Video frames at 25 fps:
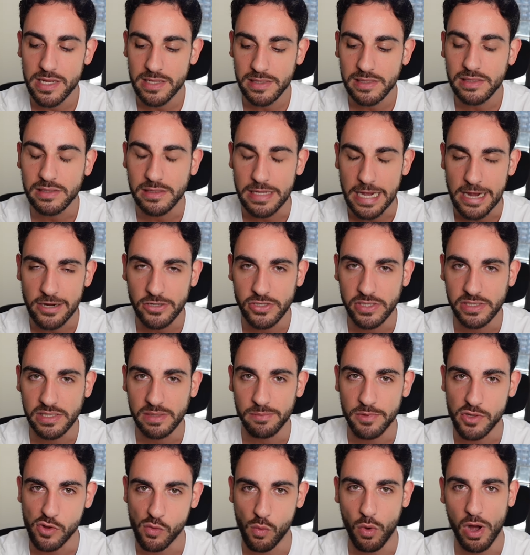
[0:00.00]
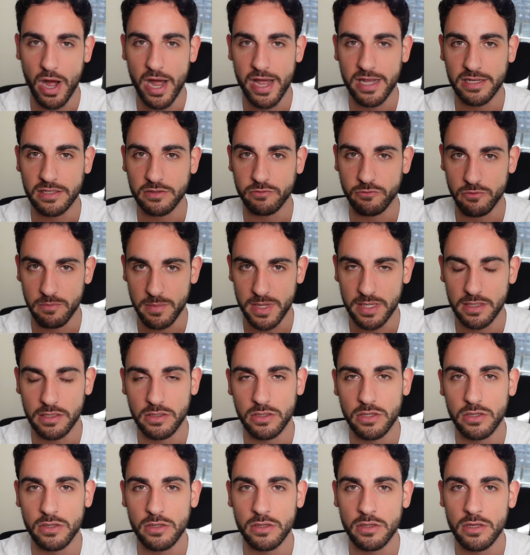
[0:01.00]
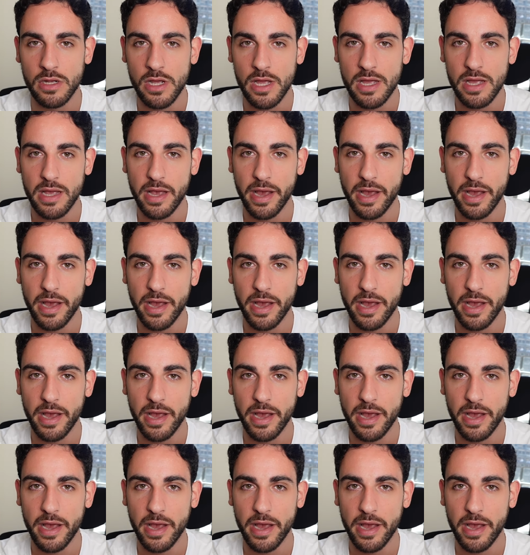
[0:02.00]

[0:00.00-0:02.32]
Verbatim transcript: is this actually something wise for me to do?